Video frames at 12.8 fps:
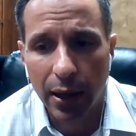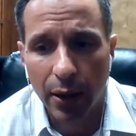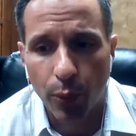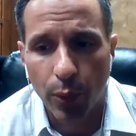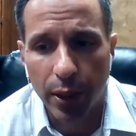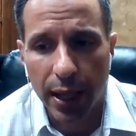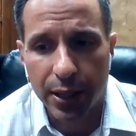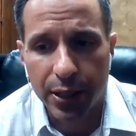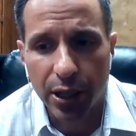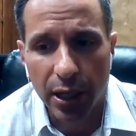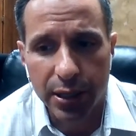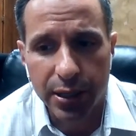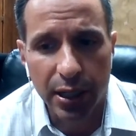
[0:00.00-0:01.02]
when that
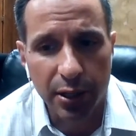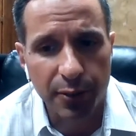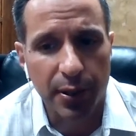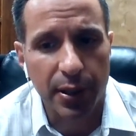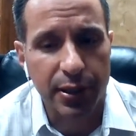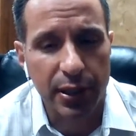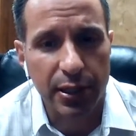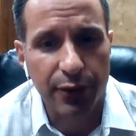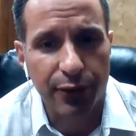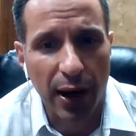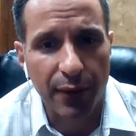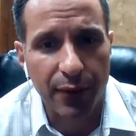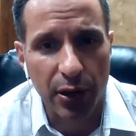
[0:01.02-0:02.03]
judge sentenced me to
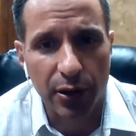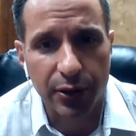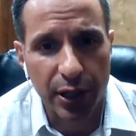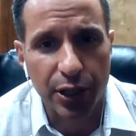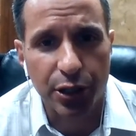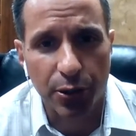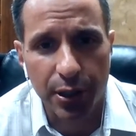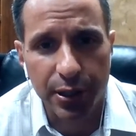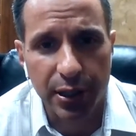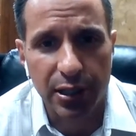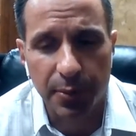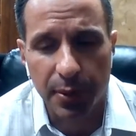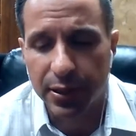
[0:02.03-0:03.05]
65 years, that jury
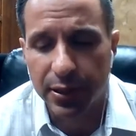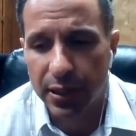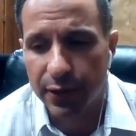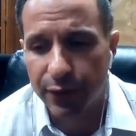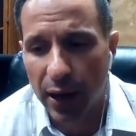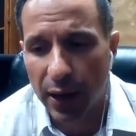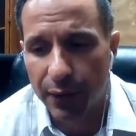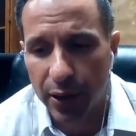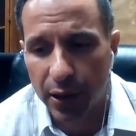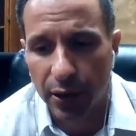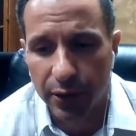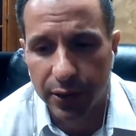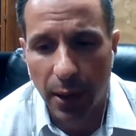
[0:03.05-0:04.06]
sentenced me to 65
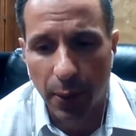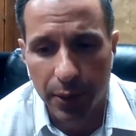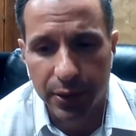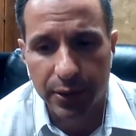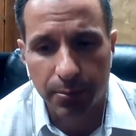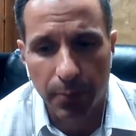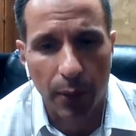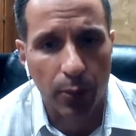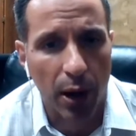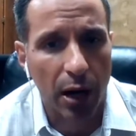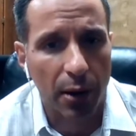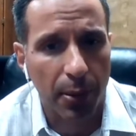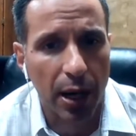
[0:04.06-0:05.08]
years, that was my
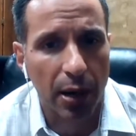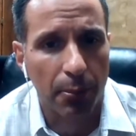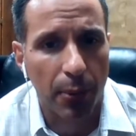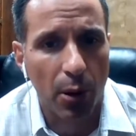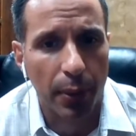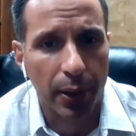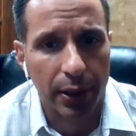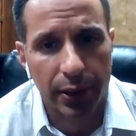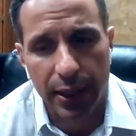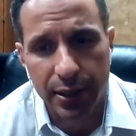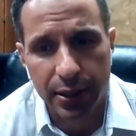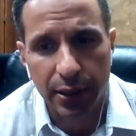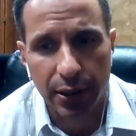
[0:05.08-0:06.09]
rock bottom moment. And
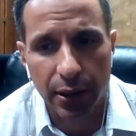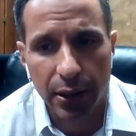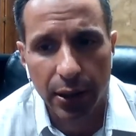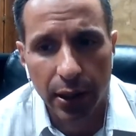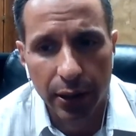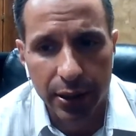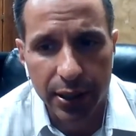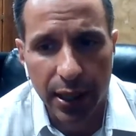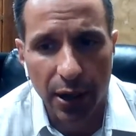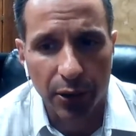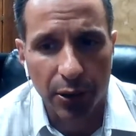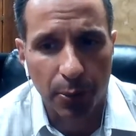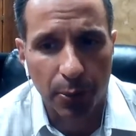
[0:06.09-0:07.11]
that's the
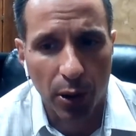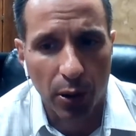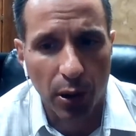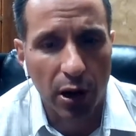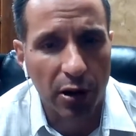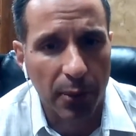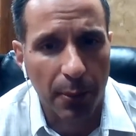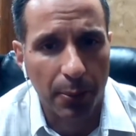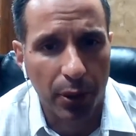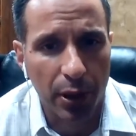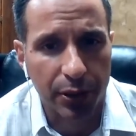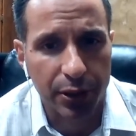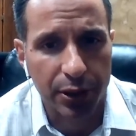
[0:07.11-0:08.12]
title of the prologue of my
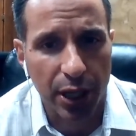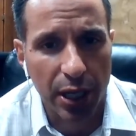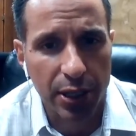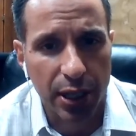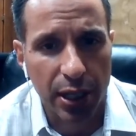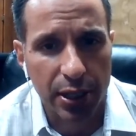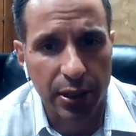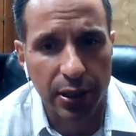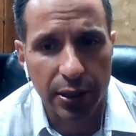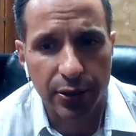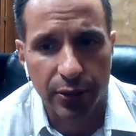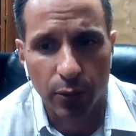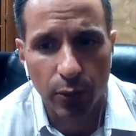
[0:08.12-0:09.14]
book, The Change Agent,
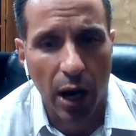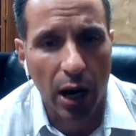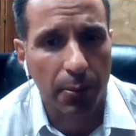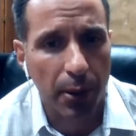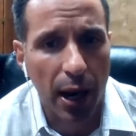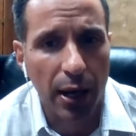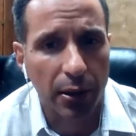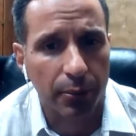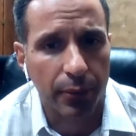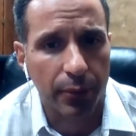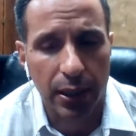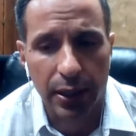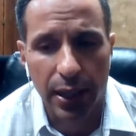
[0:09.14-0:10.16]
is Rock Bottom.
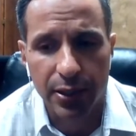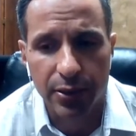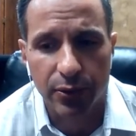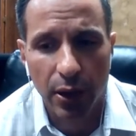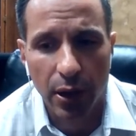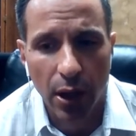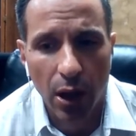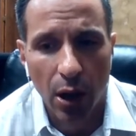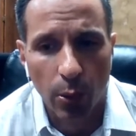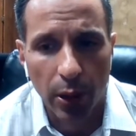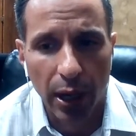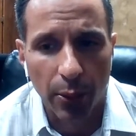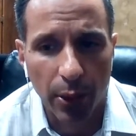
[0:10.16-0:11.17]
And that's
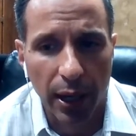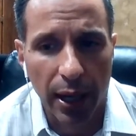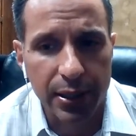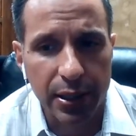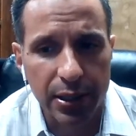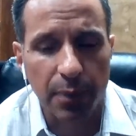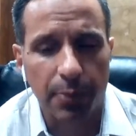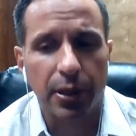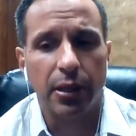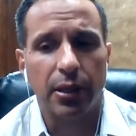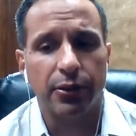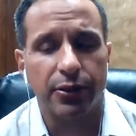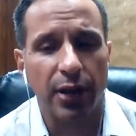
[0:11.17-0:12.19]
when I realized that something
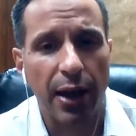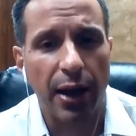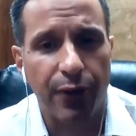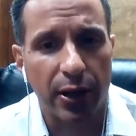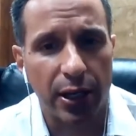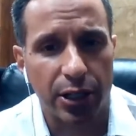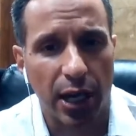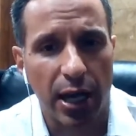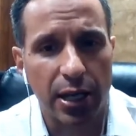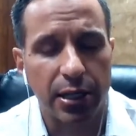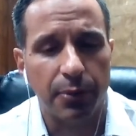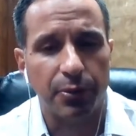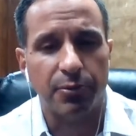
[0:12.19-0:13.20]
in his life had to change,
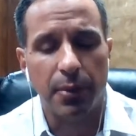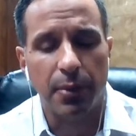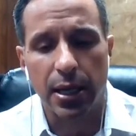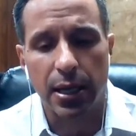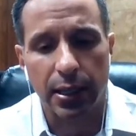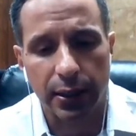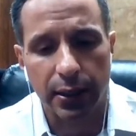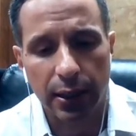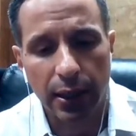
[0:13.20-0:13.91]
and it was me. And